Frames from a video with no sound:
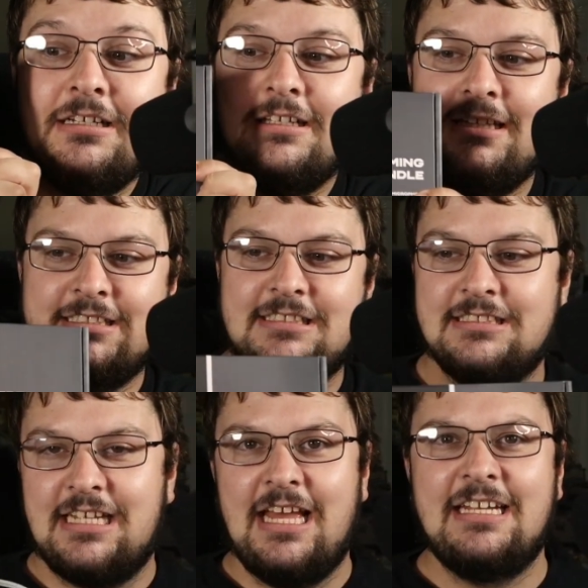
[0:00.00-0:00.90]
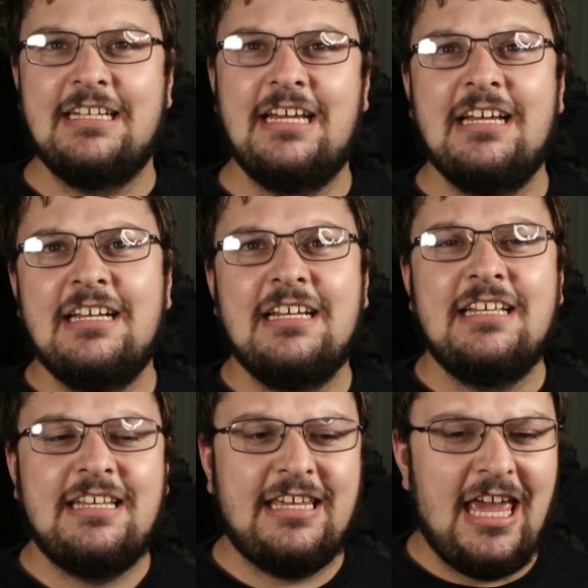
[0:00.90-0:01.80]
This is an
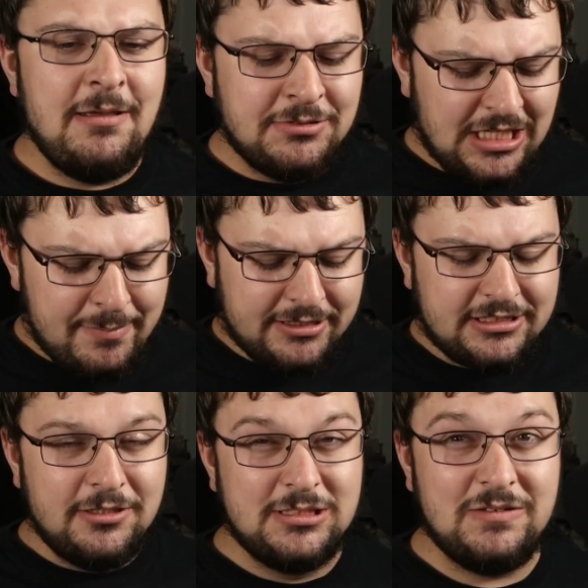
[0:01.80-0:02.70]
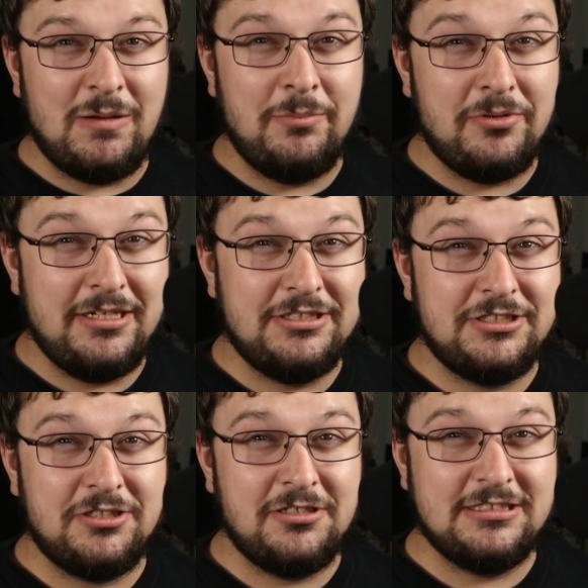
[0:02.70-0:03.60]
GameStop exclusive. I'm pretty
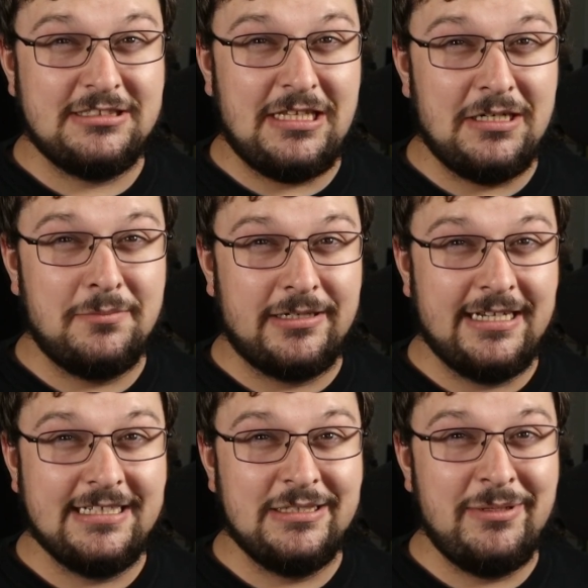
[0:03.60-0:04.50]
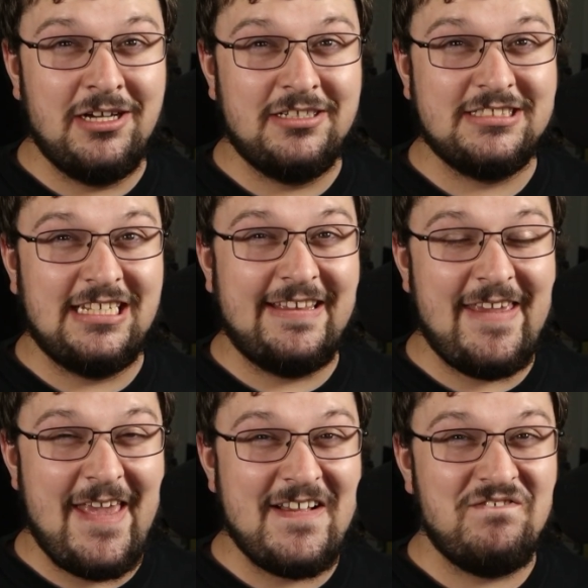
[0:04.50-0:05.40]
sure it's their brand, to be honest, because I
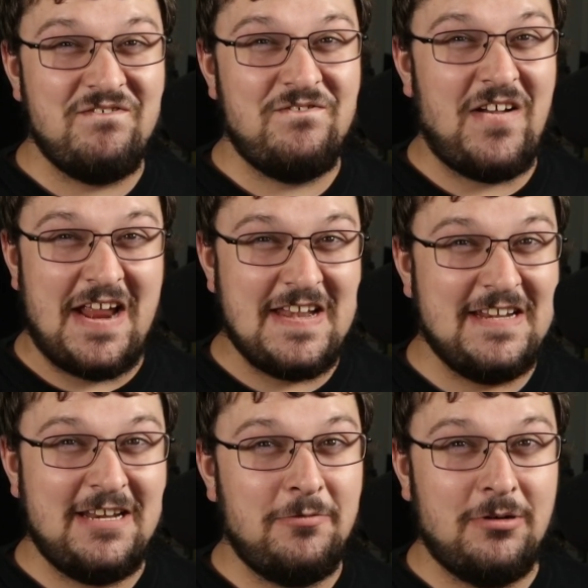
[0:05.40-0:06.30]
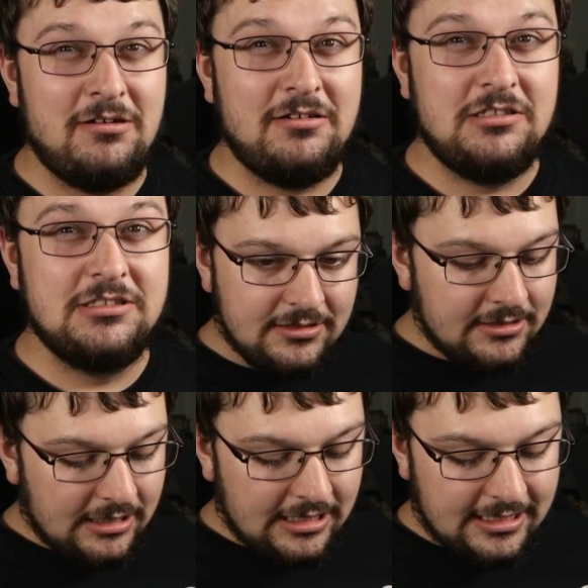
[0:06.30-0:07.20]
can't find it anywhere else.
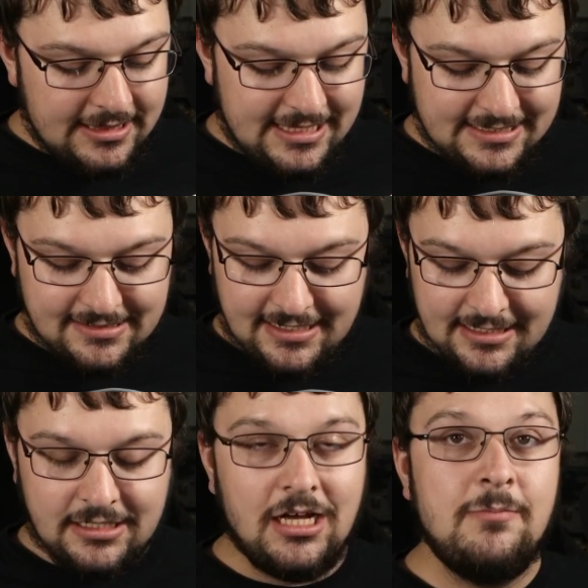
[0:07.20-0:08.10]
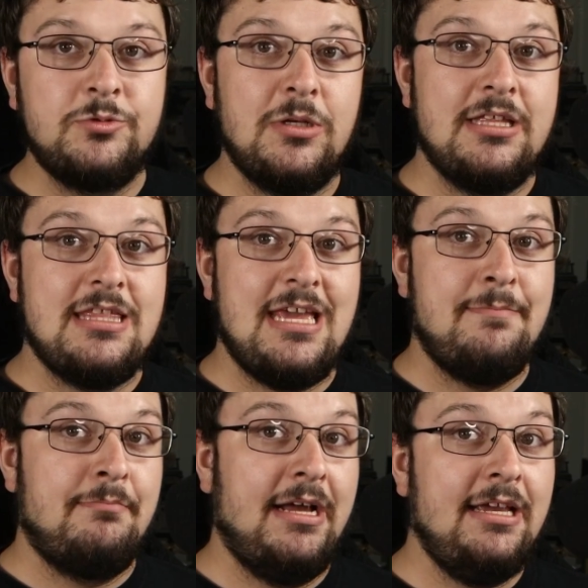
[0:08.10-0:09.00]
This kit comes with a
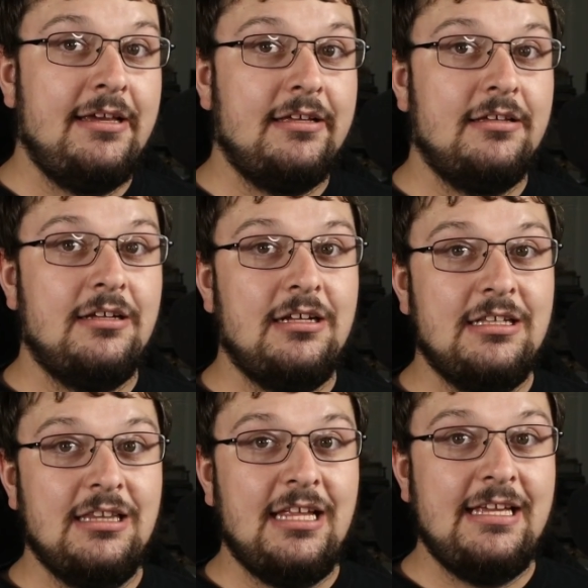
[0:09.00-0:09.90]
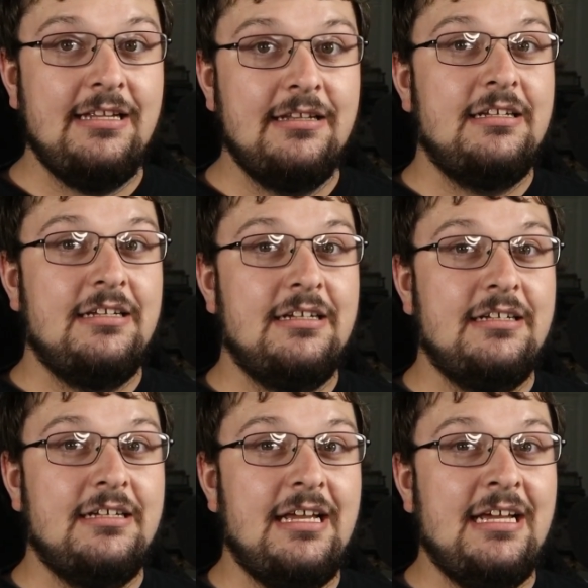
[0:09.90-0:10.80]
mic, a light,
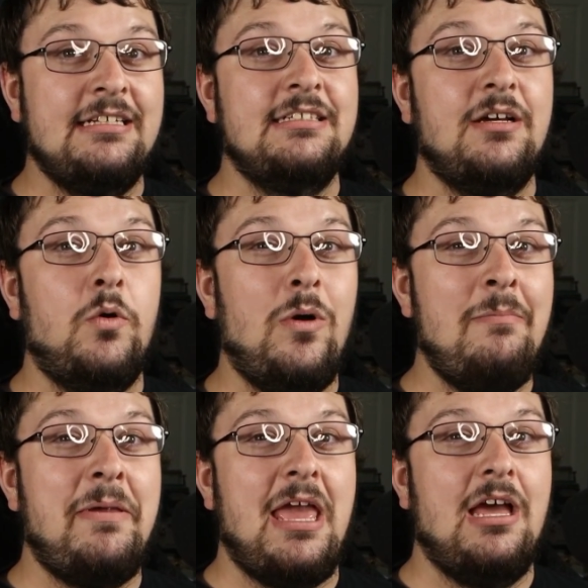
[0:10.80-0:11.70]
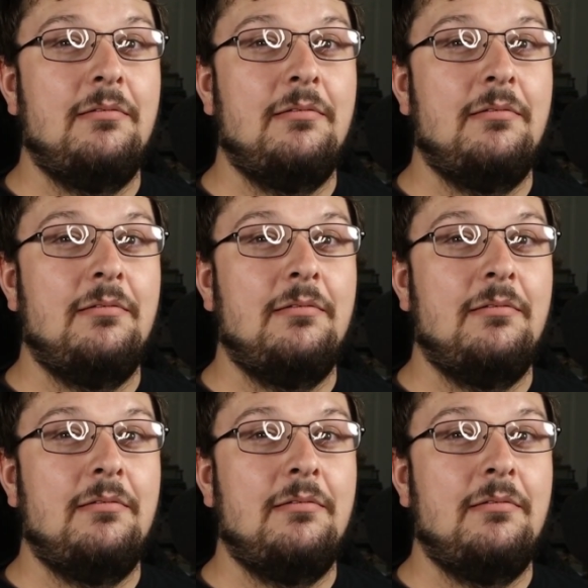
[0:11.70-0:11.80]
and a webcam.